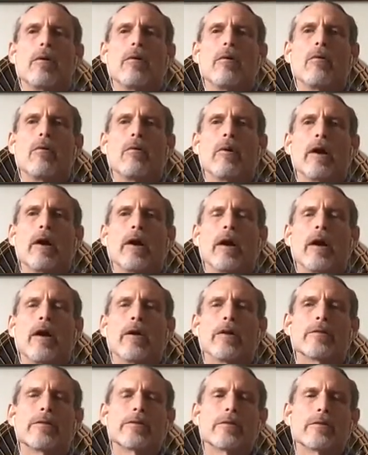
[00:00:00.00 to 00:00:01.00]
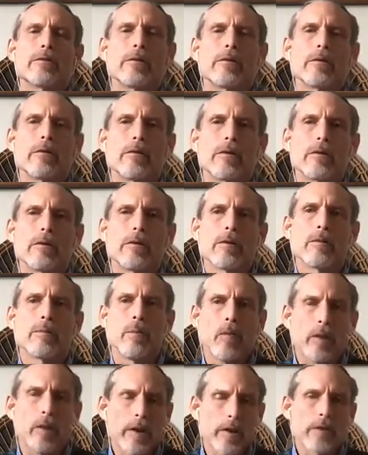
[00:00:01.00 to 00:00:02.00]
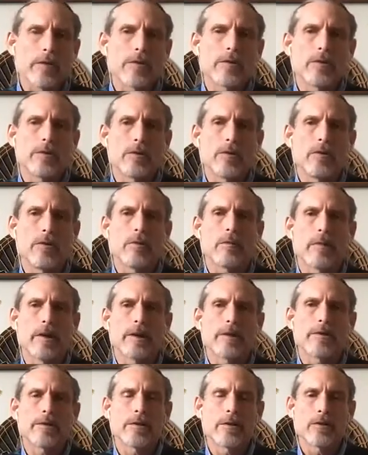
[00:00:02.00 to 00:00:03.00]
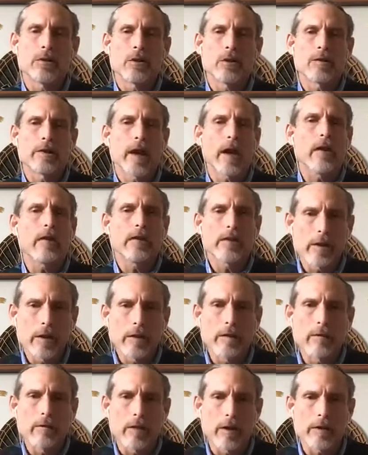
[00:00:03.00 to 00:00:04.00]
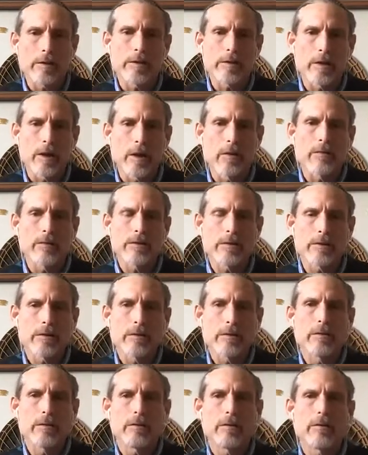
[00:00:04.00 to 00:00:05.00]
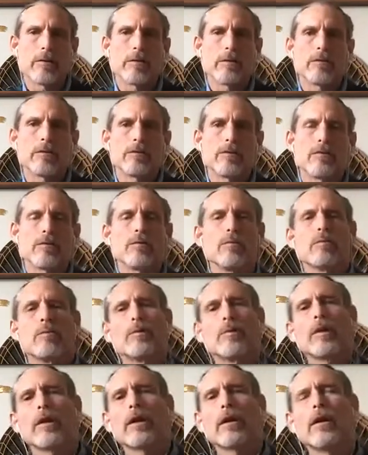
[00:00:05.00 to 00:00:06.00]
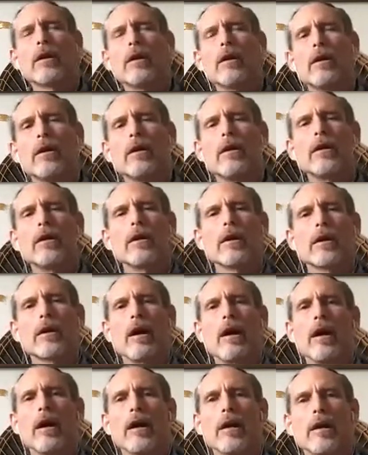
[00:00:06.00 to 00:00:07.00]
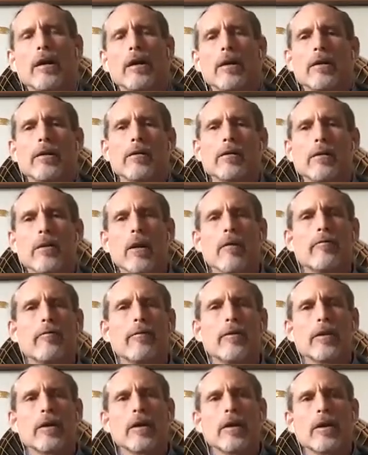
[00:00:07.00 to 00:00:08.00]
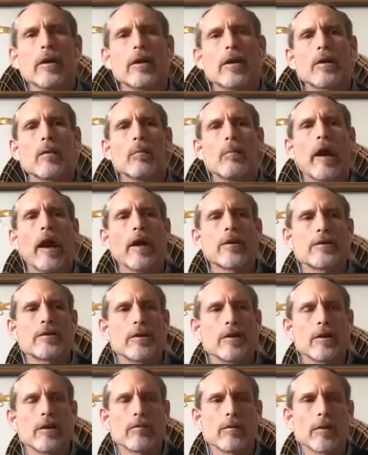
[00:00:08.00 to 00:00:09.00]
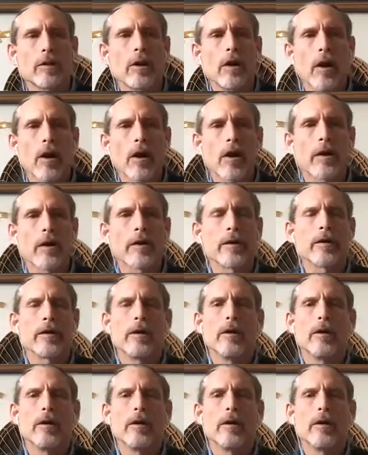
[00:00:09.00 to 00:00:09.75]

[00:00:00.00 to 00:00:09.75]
Whereas the point is to embrace the totality of ourselves, to bring a kind, loving, and compassionate regard